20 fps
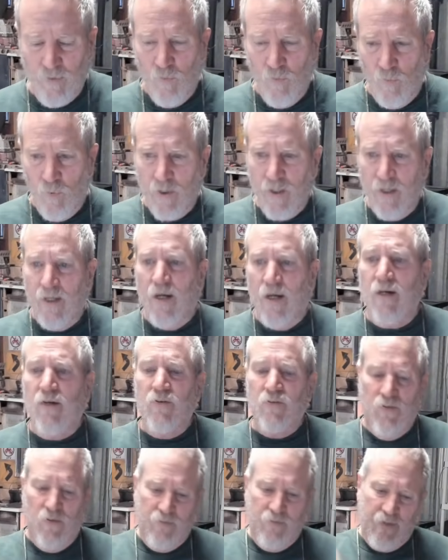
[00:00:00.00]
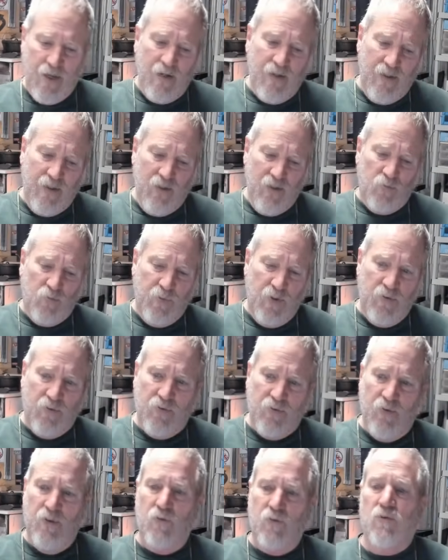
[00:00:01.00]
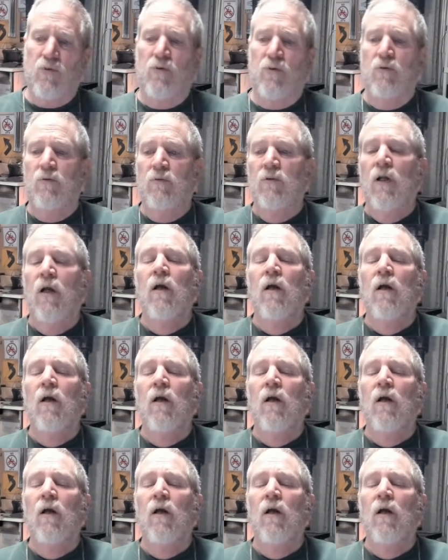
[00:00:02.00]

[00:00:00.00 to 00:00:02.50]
What I got is that ESP32,